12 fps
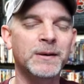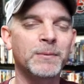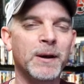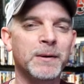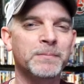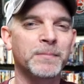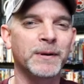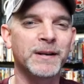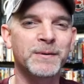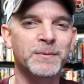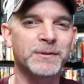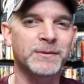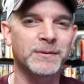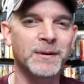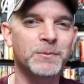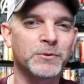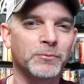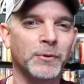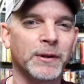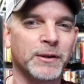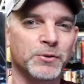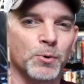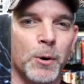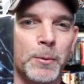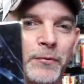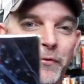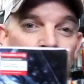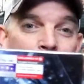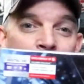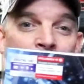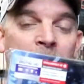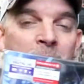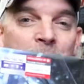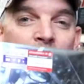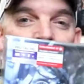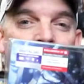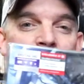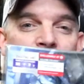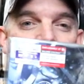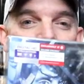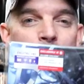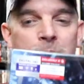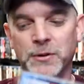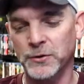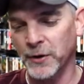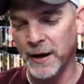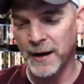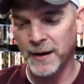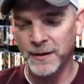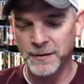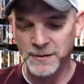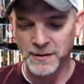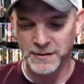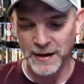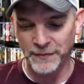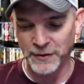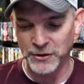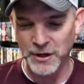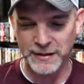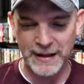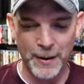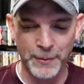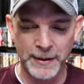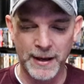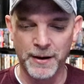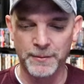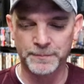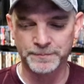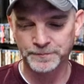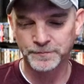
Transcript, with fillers: Anyway, but it was, it was a really enjoyable film. If you've never seen Edward Scissorhands, definitely check that one out.